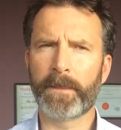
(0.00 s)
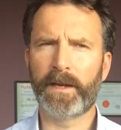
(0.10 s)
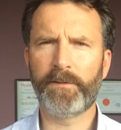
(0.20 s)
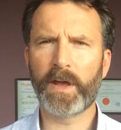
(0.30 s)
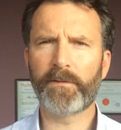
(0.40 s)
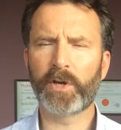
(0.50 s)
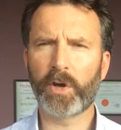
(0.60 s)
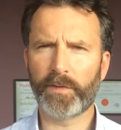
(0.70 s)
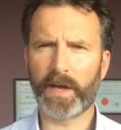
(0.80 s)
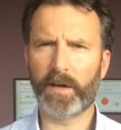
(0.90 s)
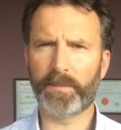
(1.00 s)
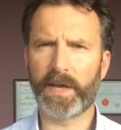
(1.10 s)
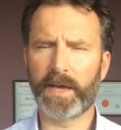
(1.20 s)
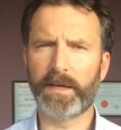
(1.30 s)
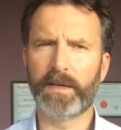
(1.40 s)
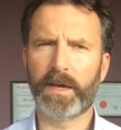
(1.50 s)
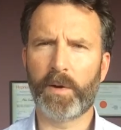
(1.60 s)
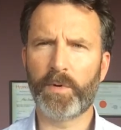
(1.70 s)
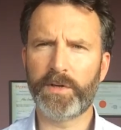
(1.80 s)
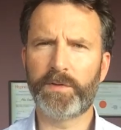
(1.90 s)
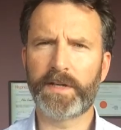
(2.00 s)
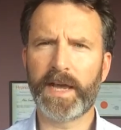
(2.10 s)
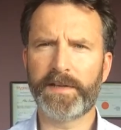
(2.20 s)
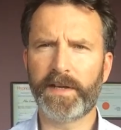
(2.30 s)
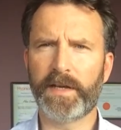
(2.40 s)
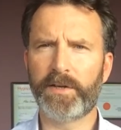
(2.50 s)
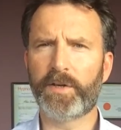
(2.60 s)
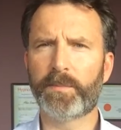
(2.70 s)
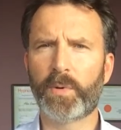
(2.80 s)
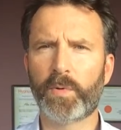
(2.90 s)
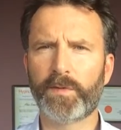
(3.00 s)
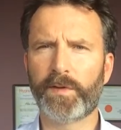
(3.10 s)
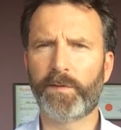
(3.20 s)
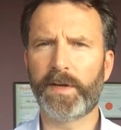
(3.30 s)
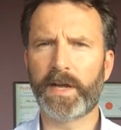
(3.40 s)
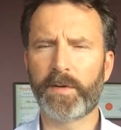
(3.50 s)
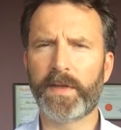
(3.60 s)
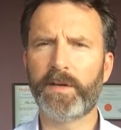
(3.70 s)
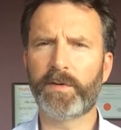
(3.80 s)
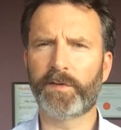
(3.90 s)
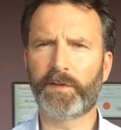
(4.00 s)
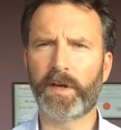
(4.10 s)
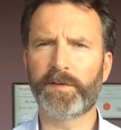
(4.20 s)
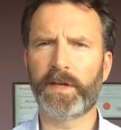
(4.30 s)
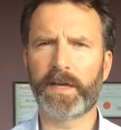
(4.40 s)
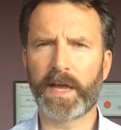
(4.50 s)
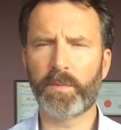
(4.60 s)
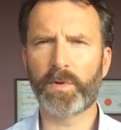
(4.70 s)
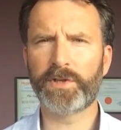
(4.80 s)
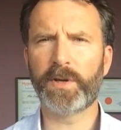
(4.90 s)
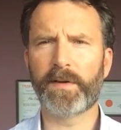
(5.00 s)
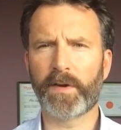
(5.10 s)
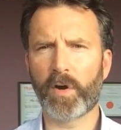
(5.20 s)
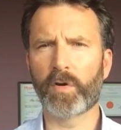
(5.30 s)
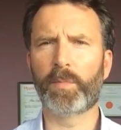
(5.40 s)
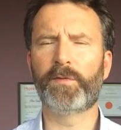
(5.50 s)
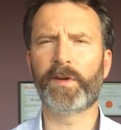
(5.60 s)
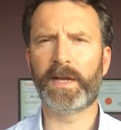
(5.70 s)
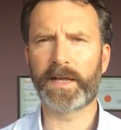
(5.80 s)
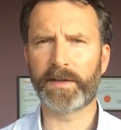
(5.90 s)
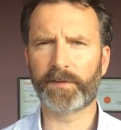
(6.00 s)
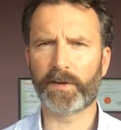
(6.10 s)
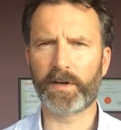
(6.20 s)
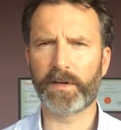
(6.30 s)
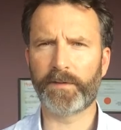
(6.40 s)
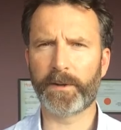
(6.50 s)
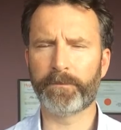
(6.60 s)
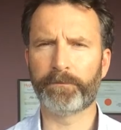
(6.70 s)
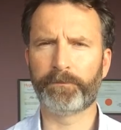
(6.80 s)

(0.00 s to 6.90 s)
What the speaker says: And if you haven't got that up yet, I want you to get it, and you can pause this video and then you can start it again once you have a horrible feeling inside of you.